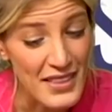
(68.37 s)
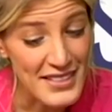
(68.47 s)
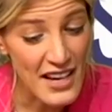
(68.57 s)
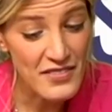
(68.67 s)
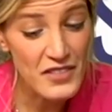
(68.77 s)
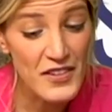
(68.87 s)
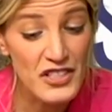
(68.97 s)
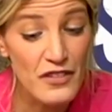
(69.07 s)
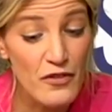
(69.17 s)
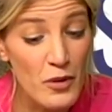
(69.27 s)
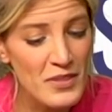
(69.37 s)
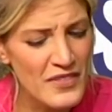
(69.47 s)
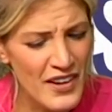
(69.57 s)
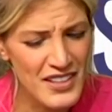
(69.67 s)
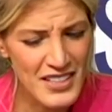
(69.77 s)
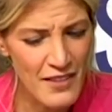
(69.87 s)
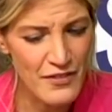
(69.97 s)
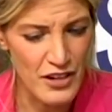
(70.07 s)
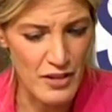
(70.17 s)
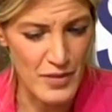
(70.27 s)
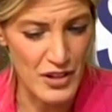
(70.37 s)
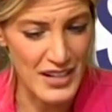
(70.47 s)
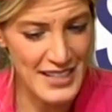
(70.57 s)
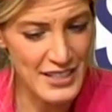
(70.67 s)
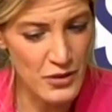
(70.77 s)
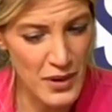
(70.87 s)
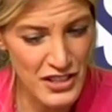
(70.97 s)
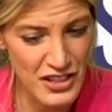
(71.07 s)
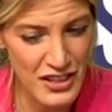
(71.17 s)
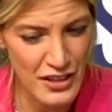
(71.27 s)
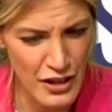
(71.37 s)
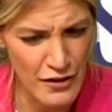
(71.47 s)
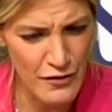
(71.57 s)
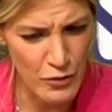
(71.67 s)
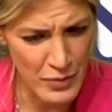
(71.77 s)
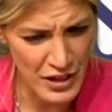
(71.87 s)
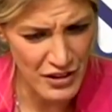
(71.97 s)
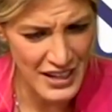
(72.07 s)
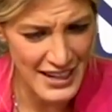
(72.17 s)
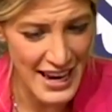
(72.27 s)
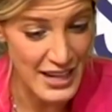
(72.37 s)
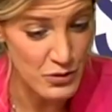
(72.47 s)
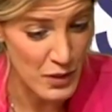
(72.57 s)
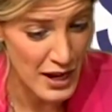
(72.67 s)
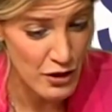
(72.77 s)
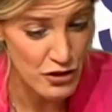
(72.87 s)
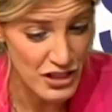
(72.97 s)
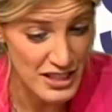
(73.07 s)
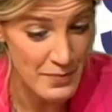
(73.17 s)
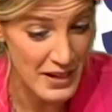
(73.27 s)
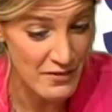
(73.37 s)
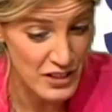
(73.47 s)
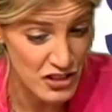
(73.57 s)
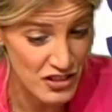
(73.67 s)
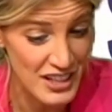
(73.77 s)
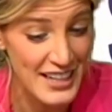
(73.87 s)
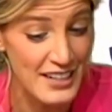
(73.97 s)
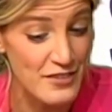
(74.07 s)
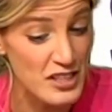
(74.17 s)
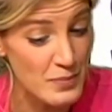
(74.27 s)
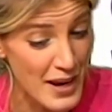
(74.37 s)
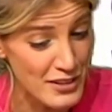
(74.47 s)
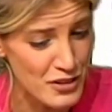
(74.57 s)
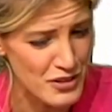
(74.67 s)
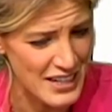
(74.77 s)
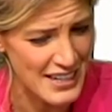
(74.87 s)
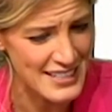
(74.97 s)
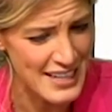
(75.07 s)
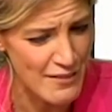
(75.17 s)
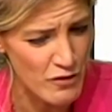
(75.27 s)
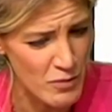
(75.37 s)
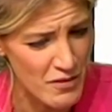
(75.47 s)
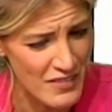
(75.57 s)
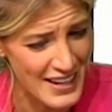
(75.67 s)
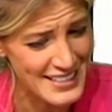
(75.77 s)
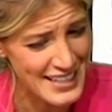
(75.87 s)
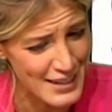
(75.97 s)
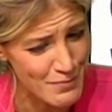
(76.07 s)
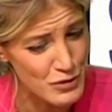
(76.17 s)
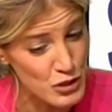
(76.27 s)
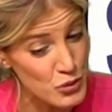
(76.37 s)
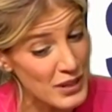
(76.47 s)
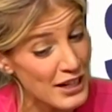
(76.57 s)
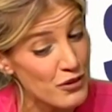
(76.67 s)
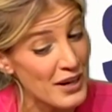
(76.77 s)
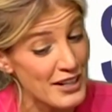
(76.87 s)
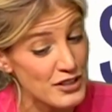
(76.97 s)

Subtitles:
The self-sufficient form is very tough for immigrant. Is the question there for period as well, or just the beneficiary? And if the sponsor need, is that form affect him too, like credit